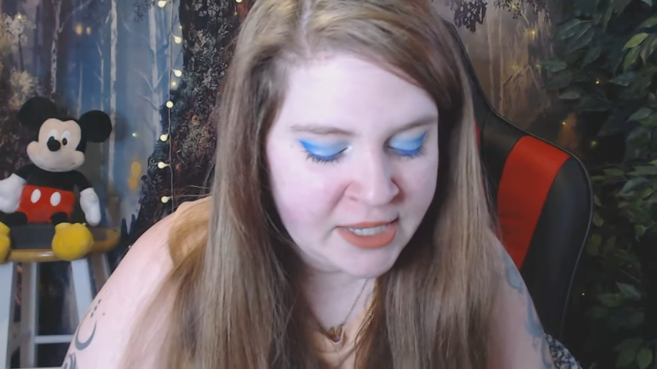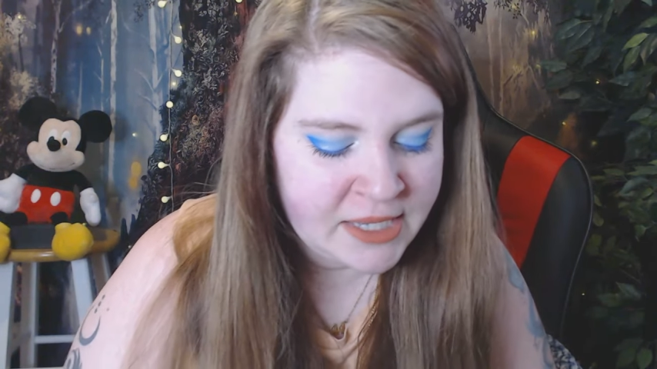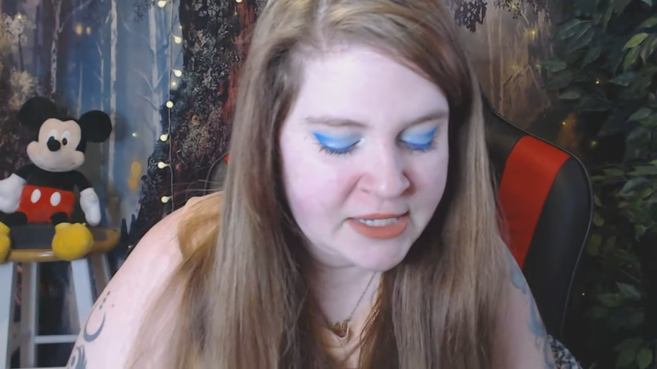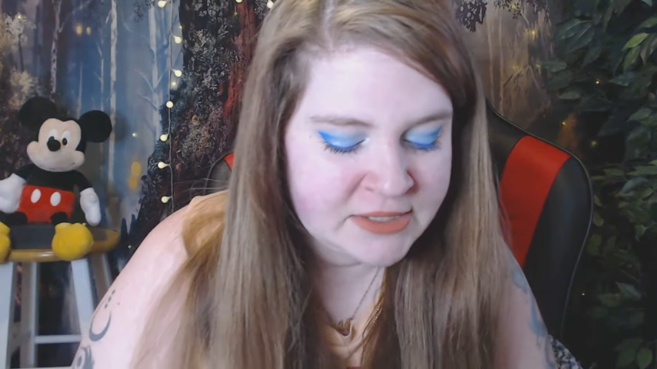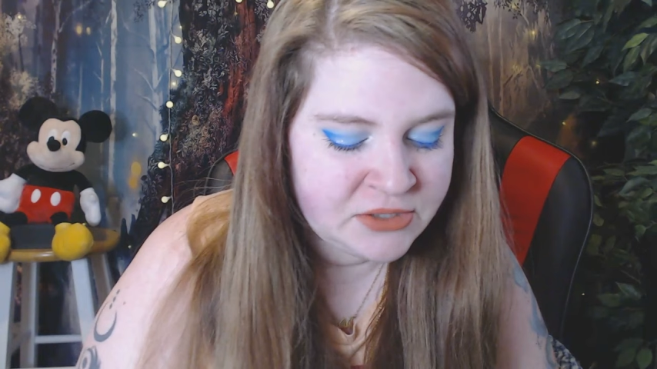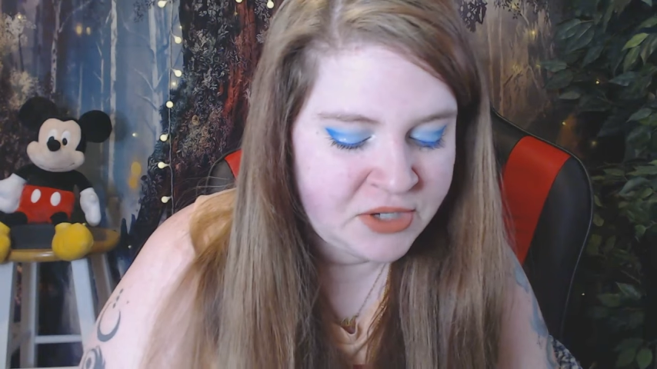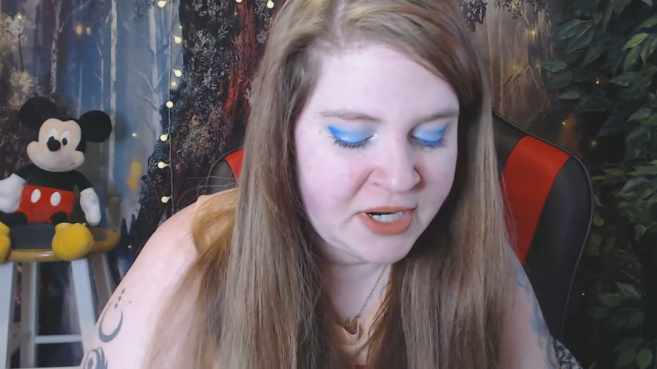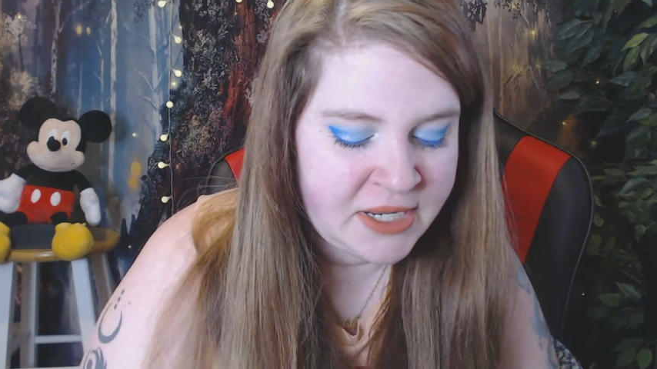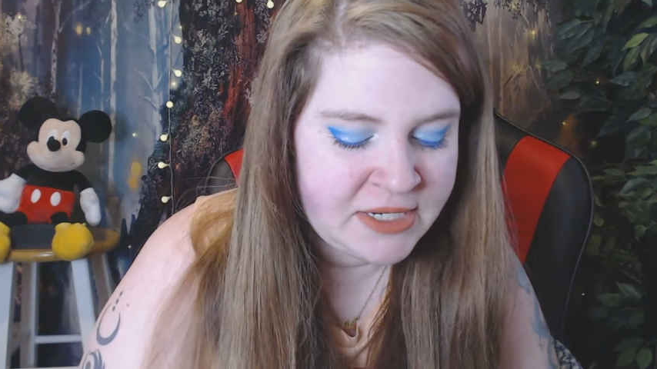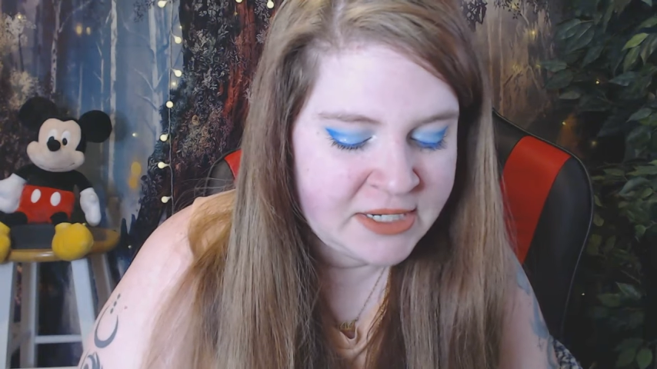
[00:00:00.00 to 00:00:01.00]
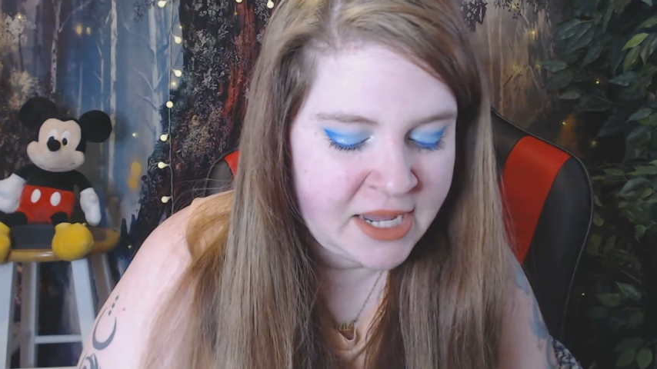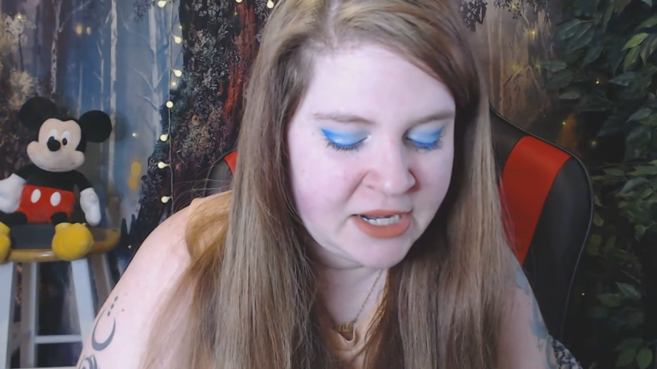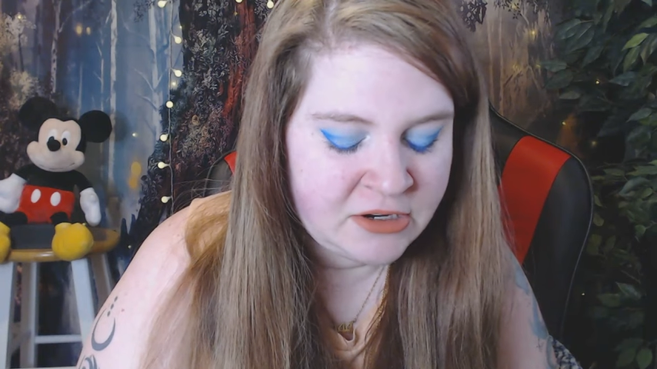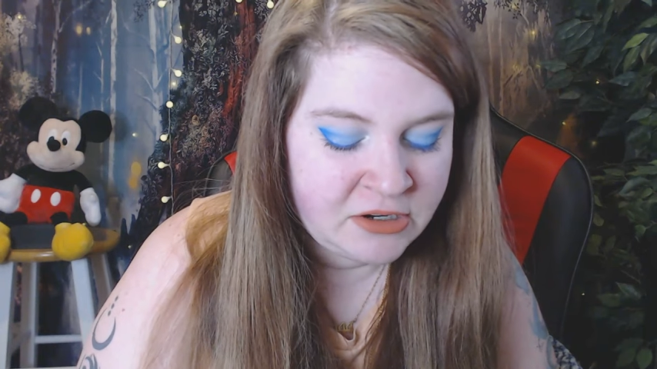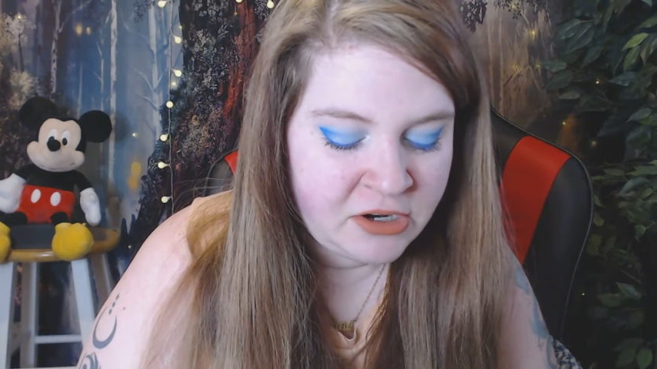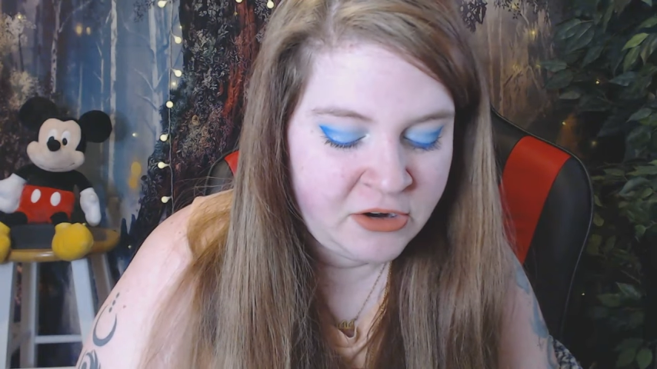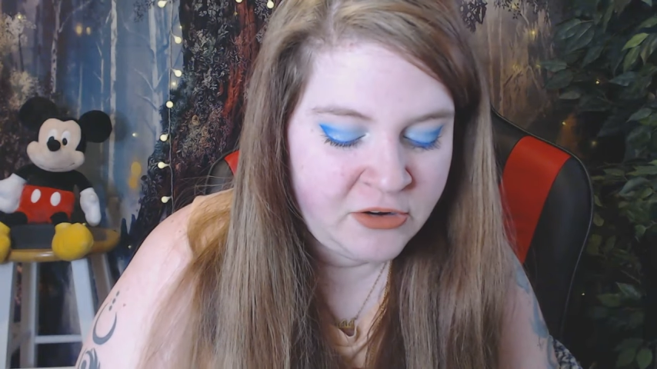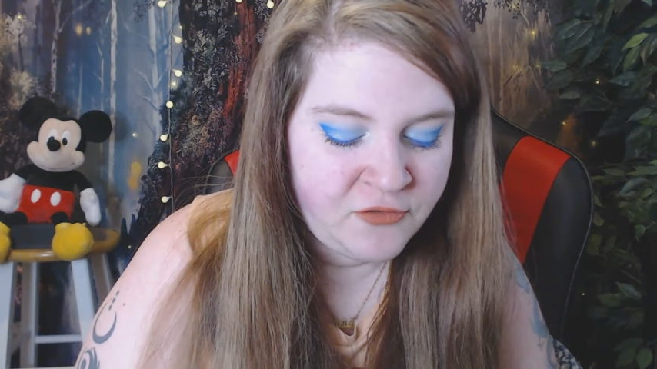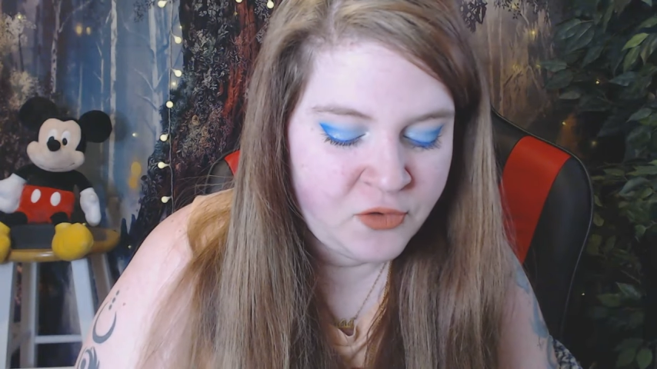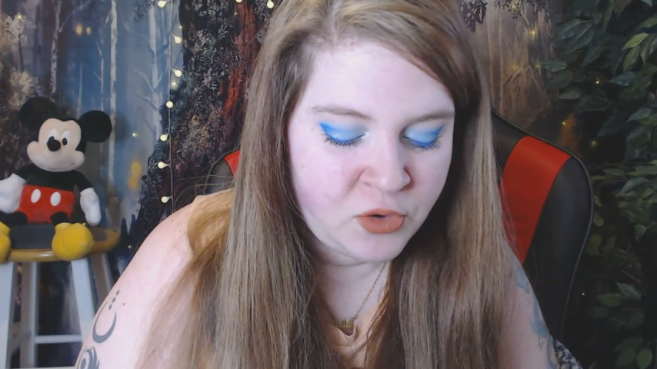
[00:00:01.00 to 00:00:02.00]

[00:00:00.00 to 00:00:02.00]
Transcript: is a great indicator for